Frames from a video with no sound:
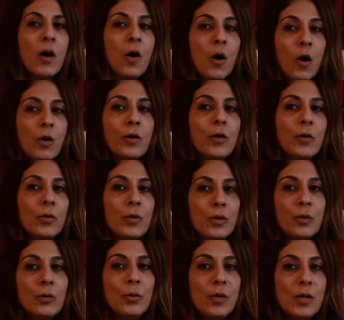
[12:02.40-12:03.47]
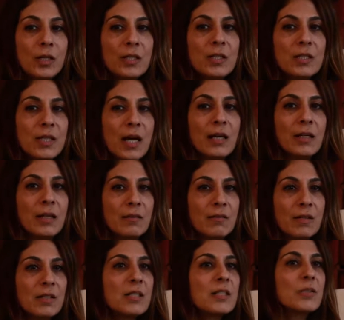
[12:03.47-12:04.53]
or you decide that
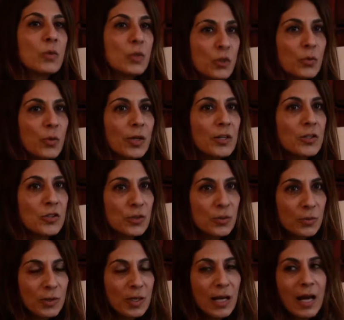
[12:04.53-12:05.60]
this is what you want to do,